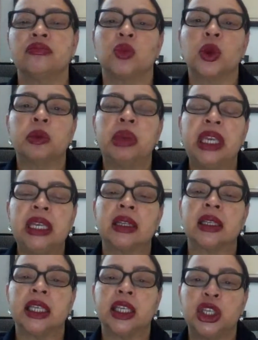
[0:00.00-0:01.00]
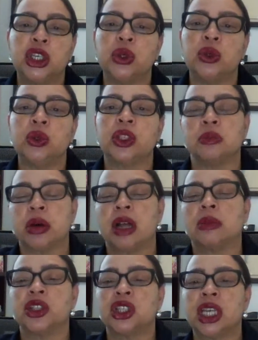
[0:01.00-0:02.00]
repeatedly used in
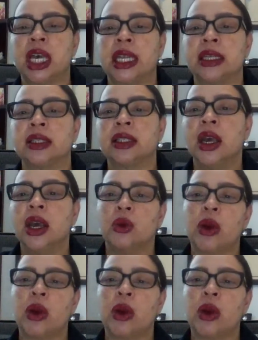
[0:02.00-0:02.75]
published studies,